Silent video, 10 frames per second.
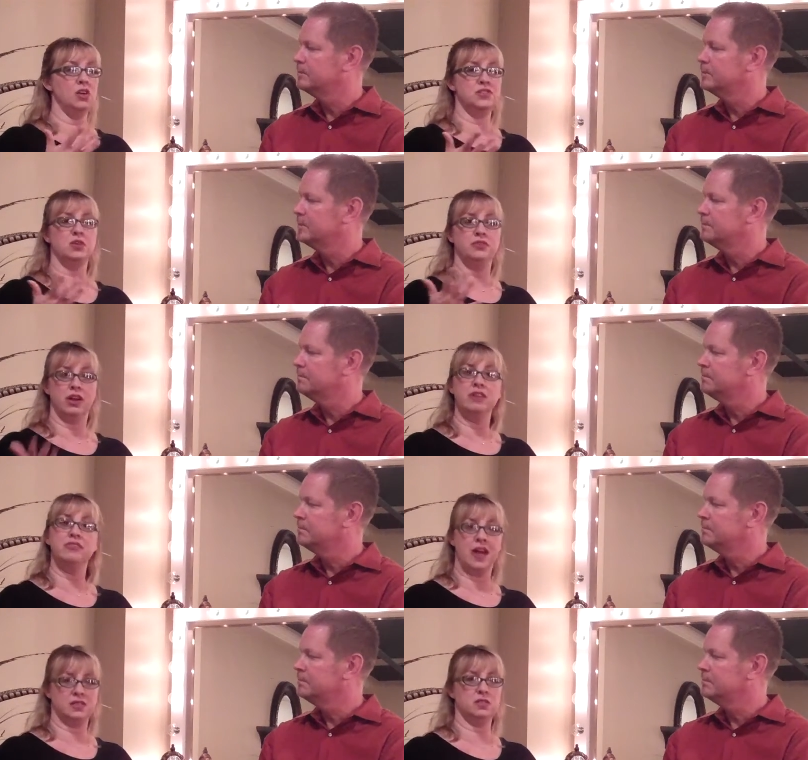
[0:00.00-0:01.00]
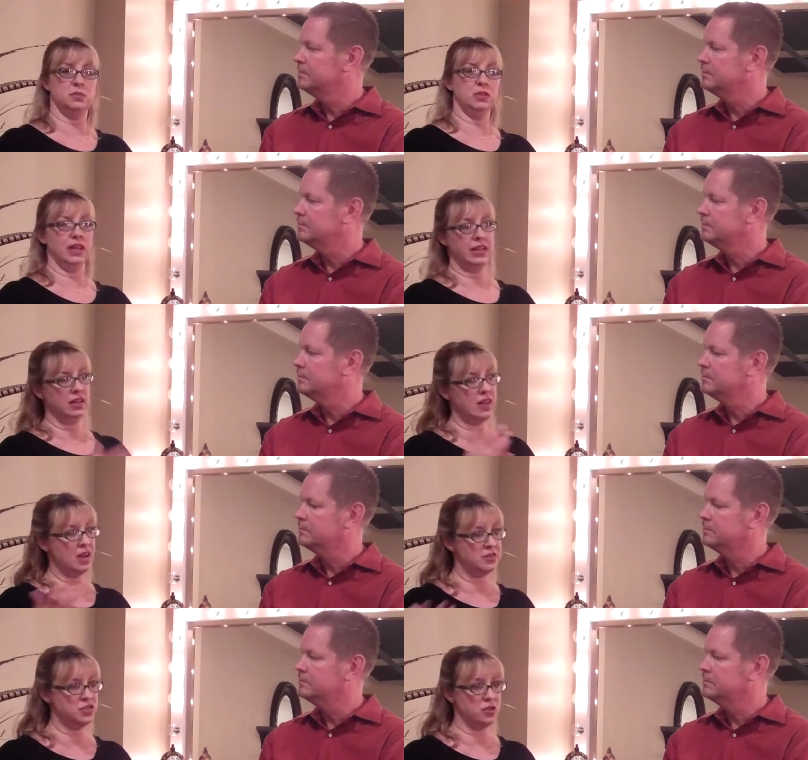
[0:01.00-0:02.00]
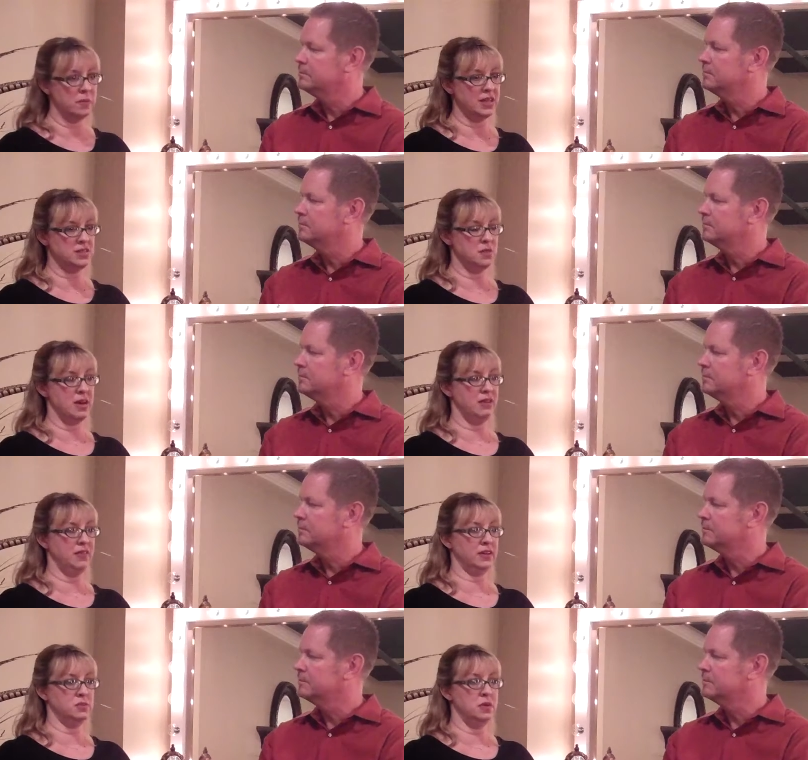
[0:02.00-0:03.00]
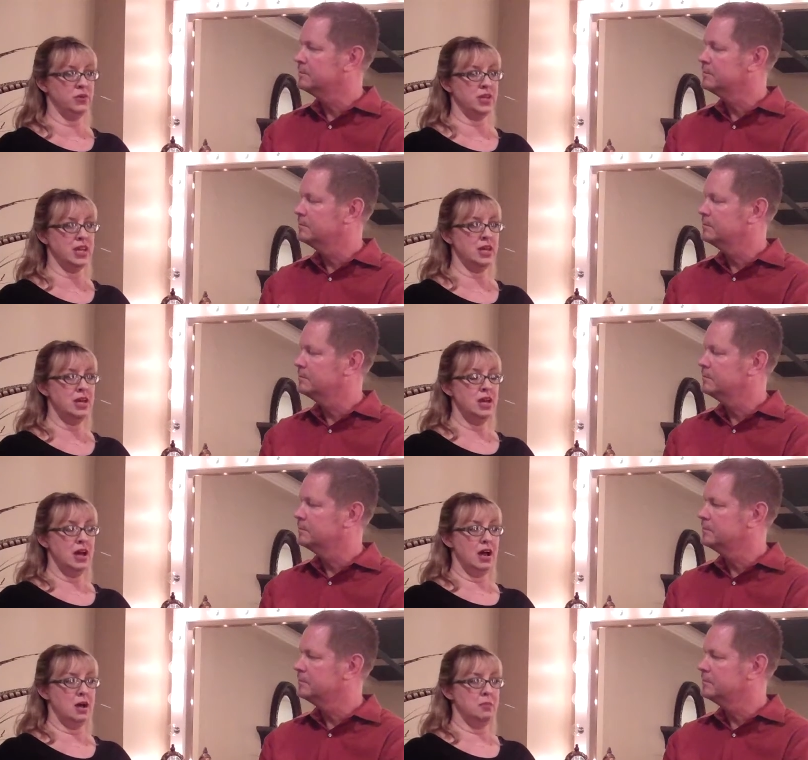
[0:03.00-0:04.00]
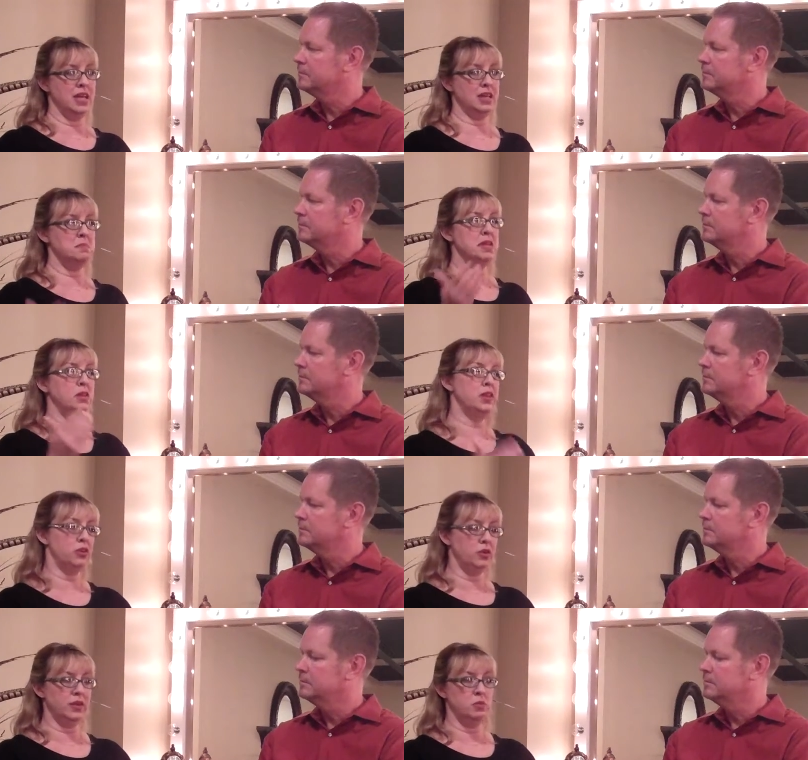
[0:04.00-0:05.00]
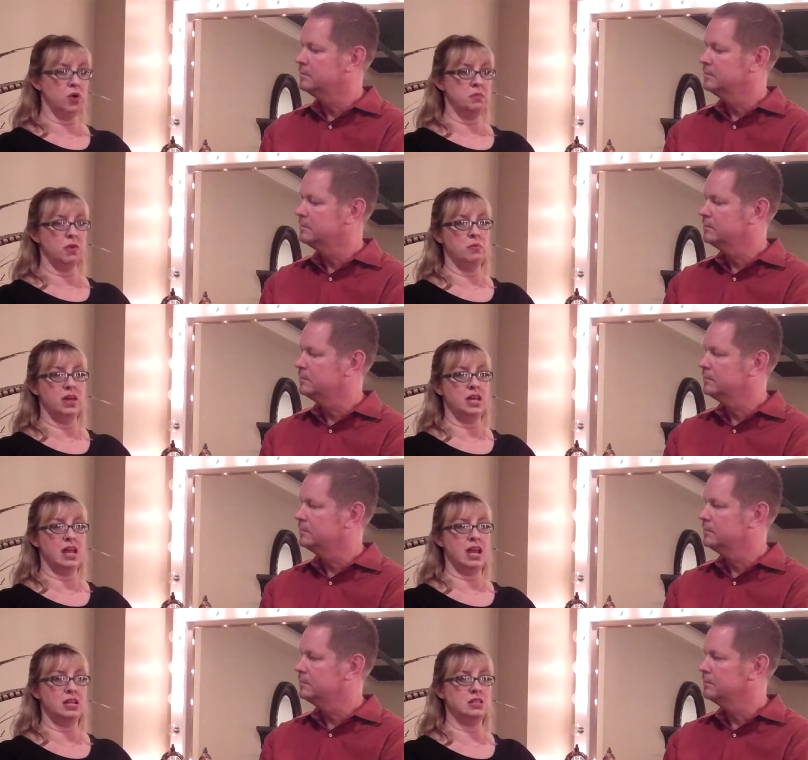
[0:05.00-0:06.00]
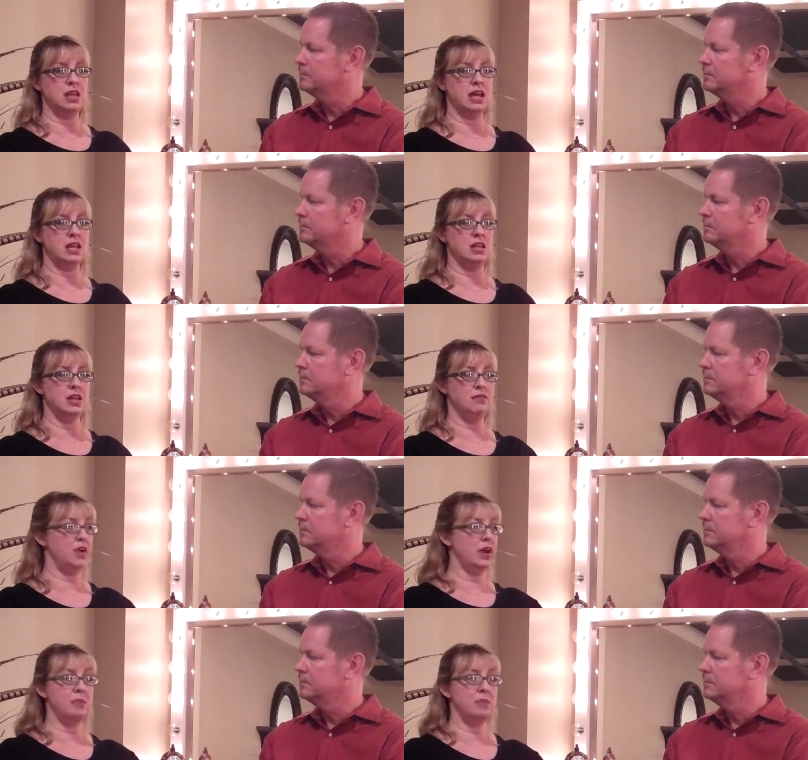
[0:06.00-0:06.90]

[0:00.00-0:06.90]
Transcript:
Speaker 1: also very flexible. Like it allows a tremendous amount of flexibility. Um, it can be literal in one moment and then very